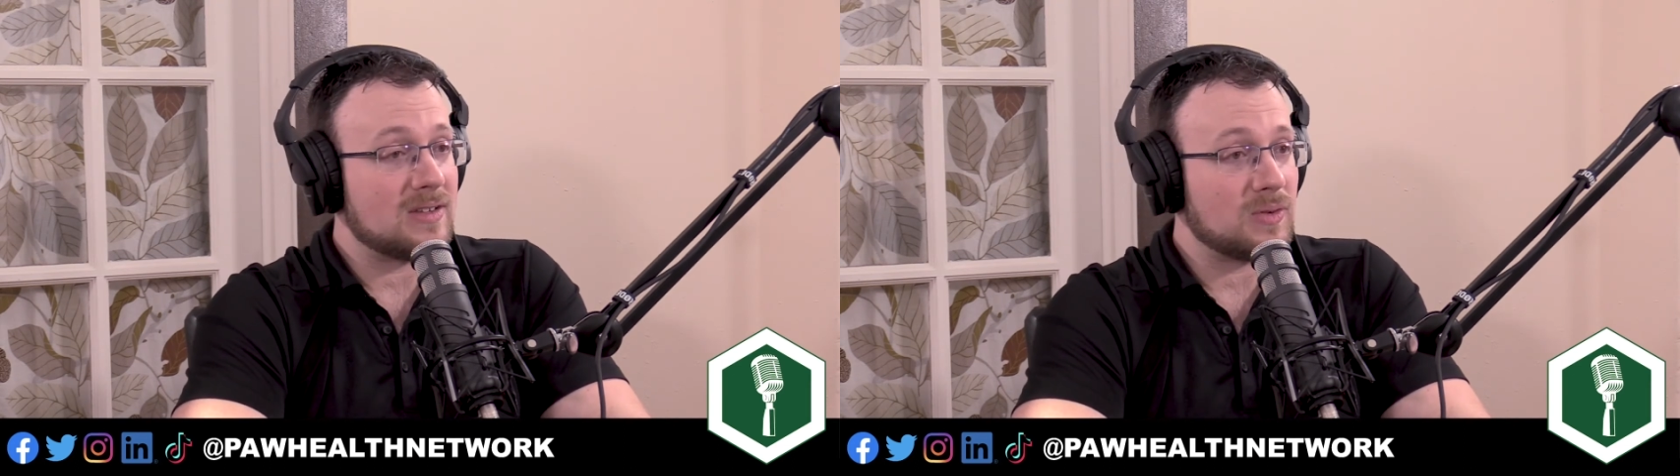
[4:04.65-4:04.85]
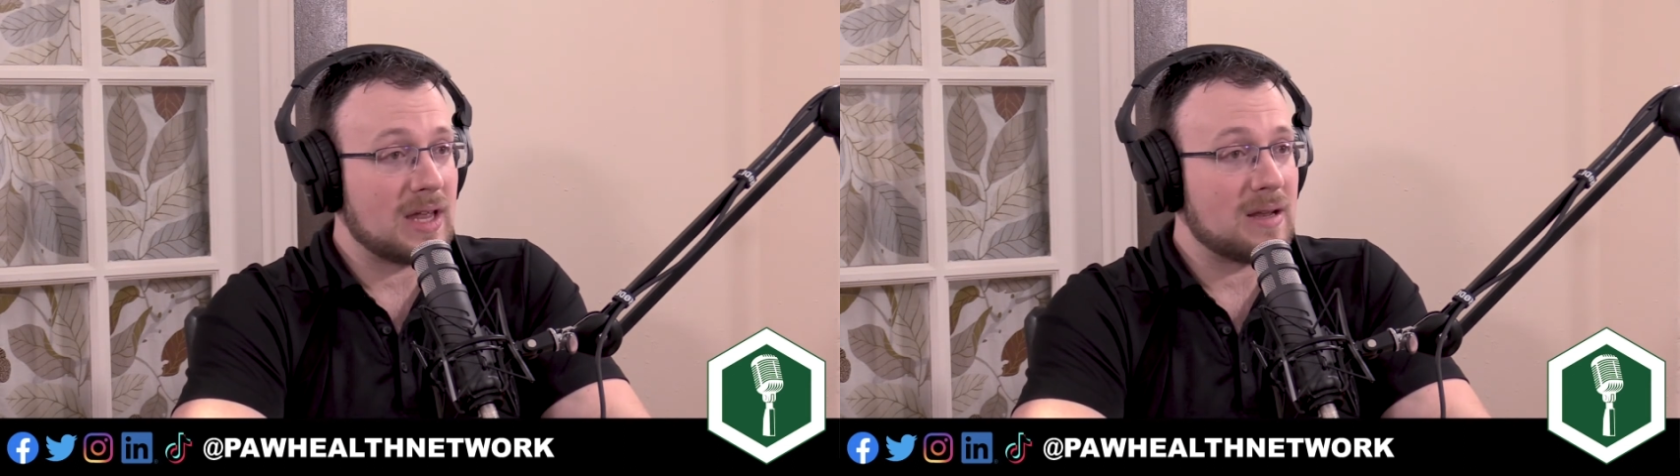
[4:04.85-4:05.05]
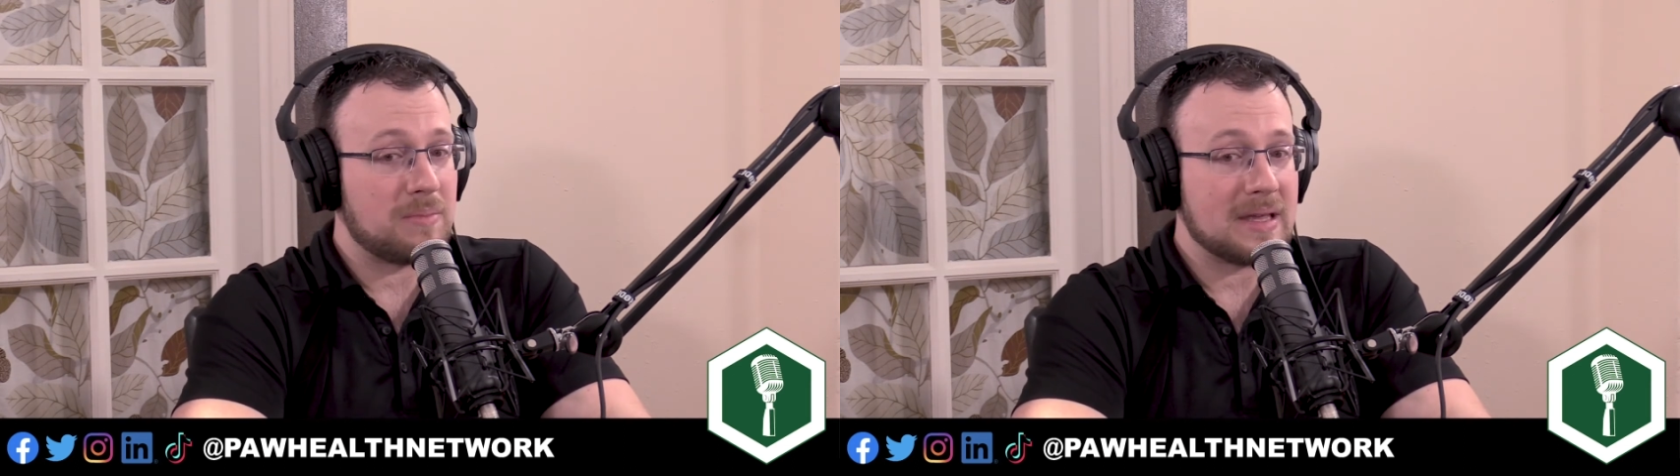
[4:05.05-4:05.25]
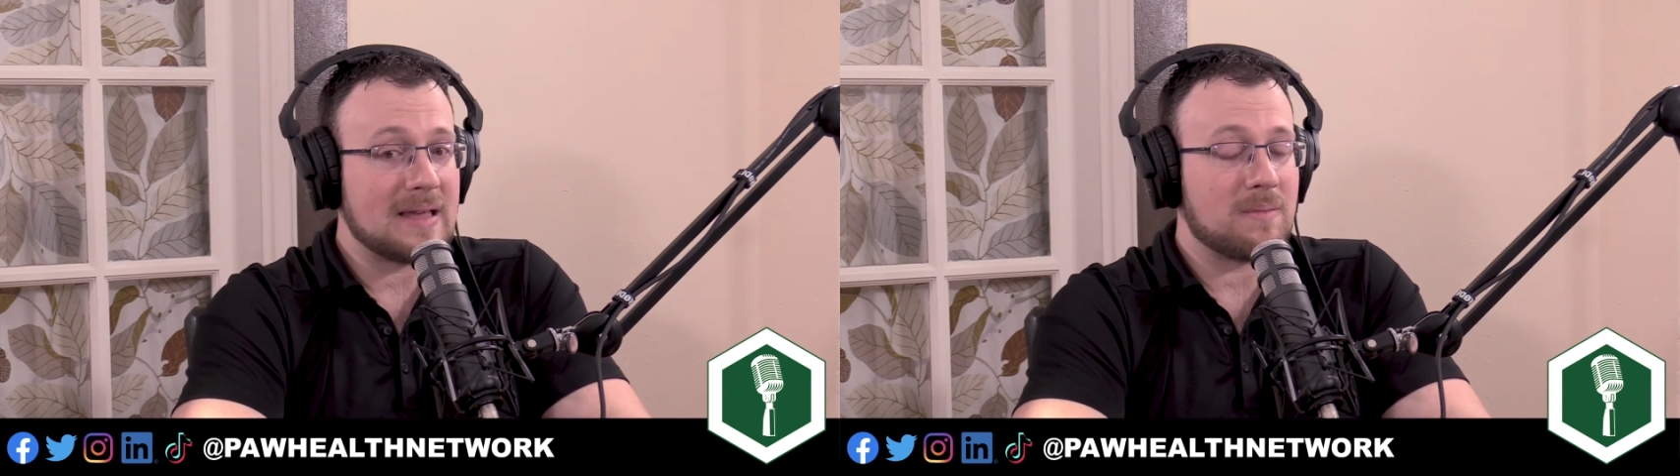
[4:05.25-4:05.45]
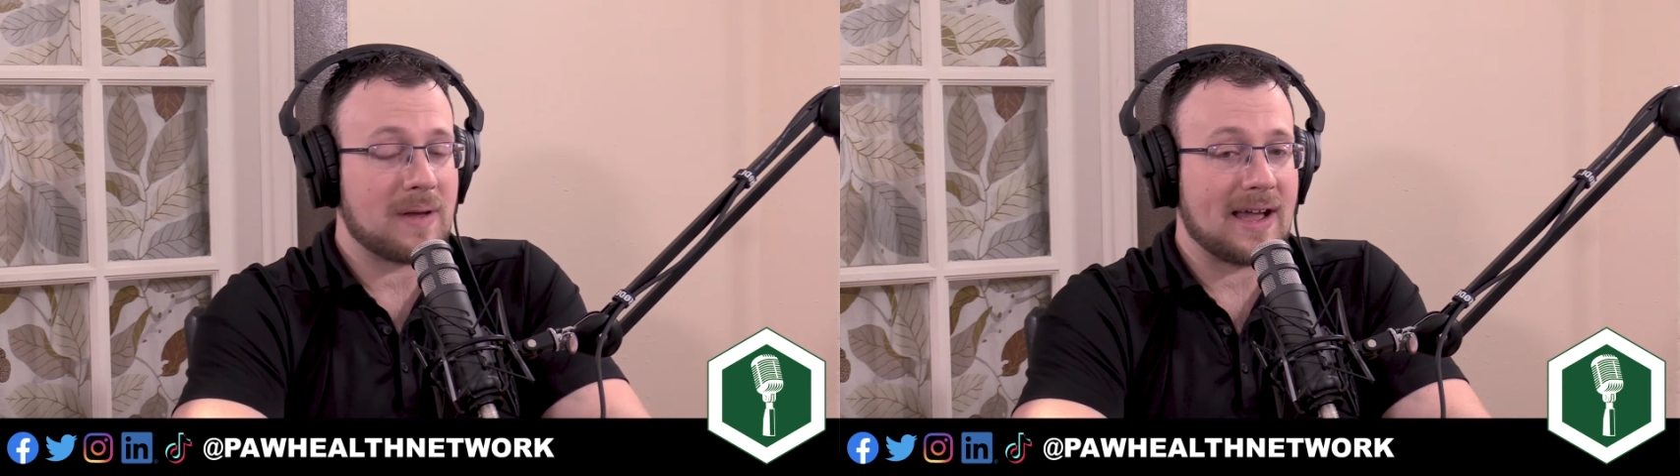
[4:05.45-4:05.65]
So it had a big
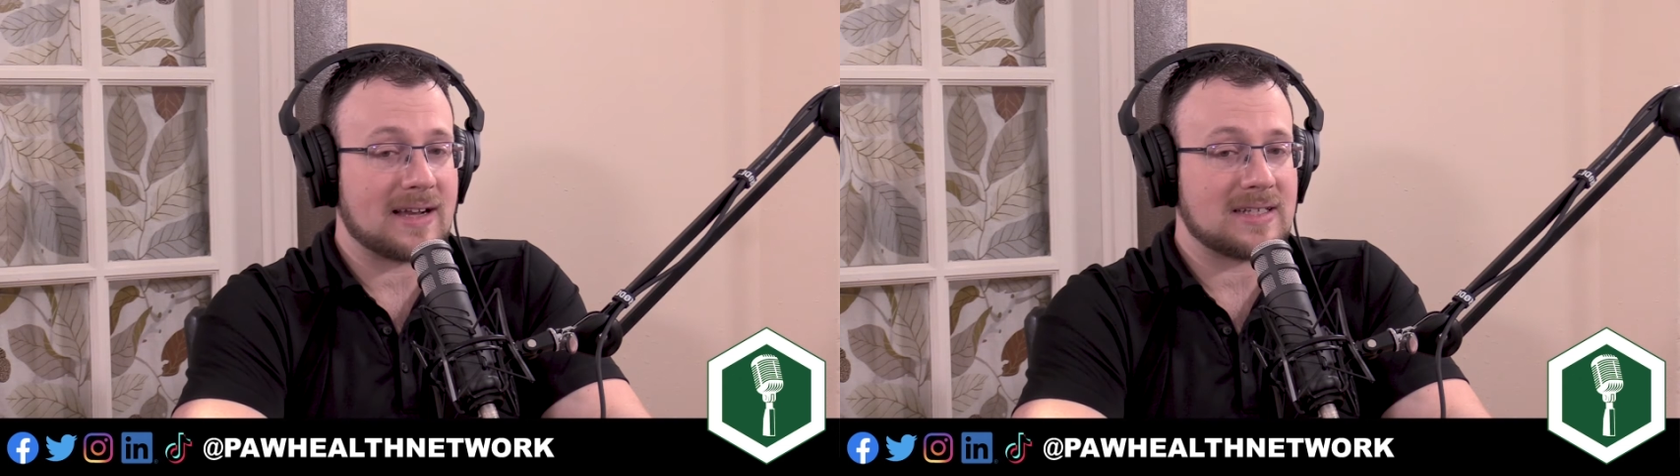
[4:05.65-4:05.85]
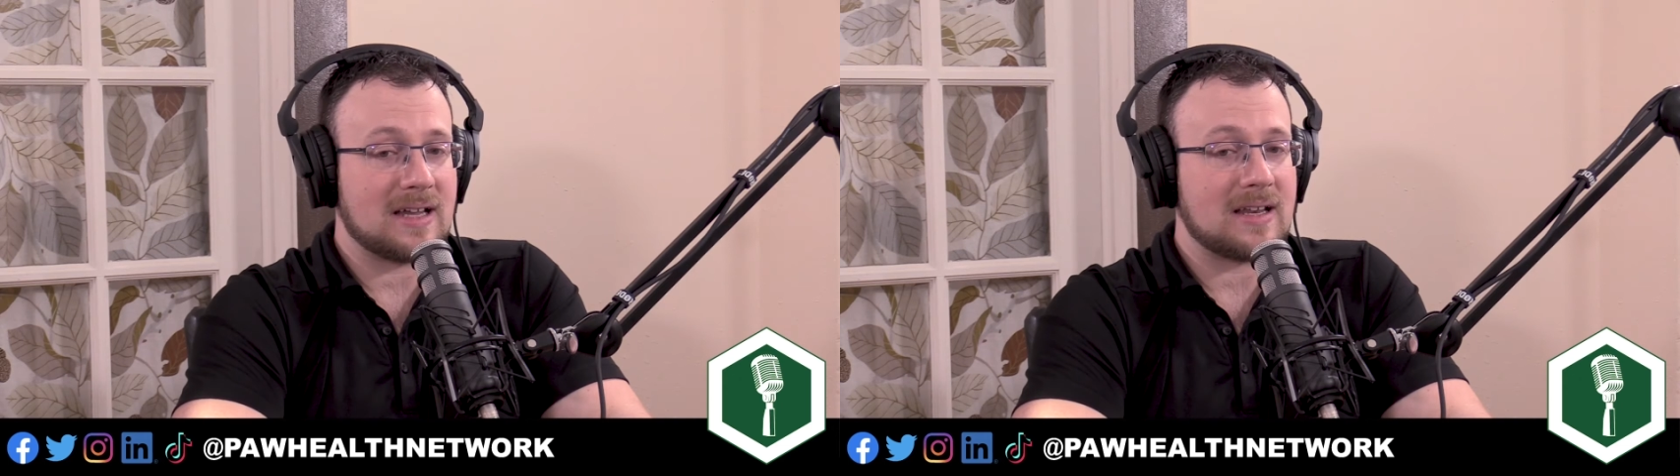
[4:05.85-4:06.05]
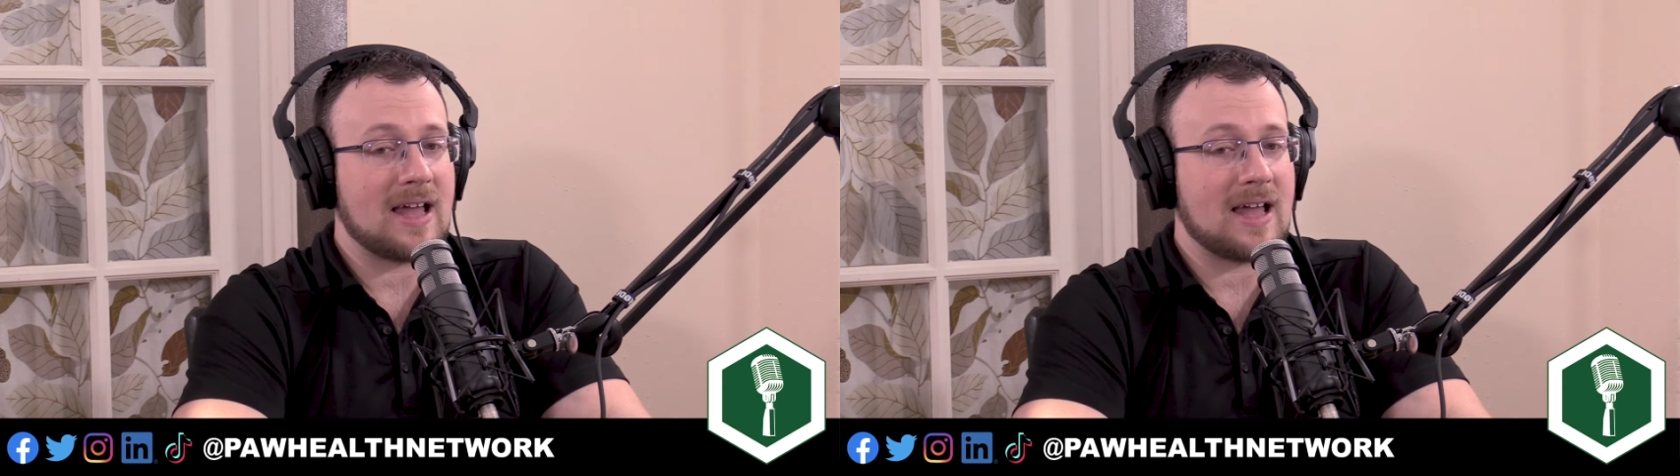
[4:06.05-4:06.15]
impact on,